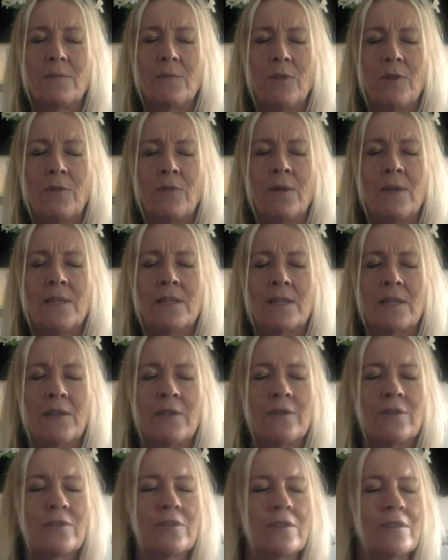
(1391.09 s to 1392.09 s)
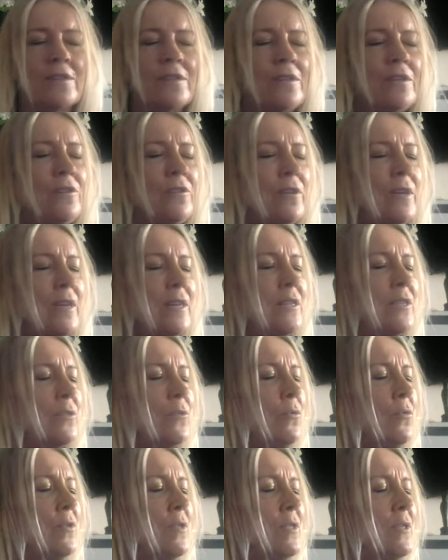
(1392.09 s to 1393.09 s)
with your eyes closed, just turn your head
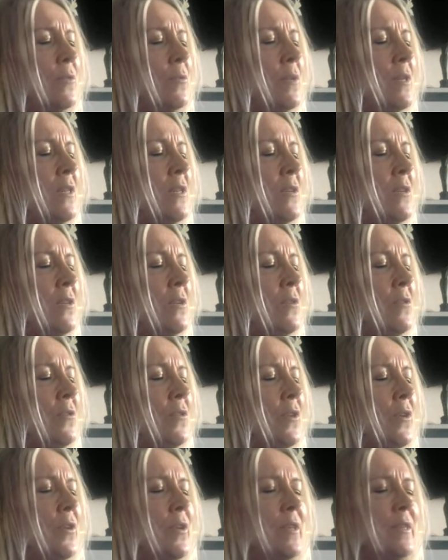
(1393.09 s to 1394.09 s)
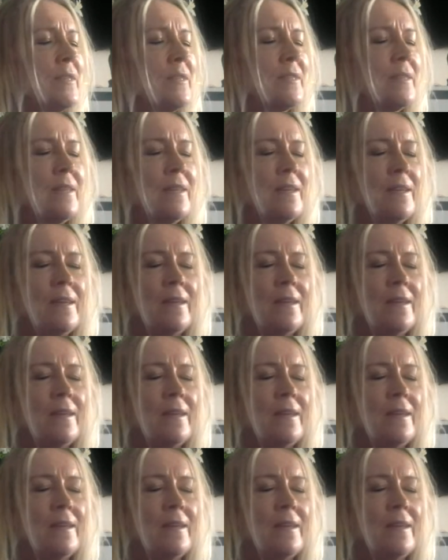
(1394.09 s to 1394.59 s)
towards the window, you'll notice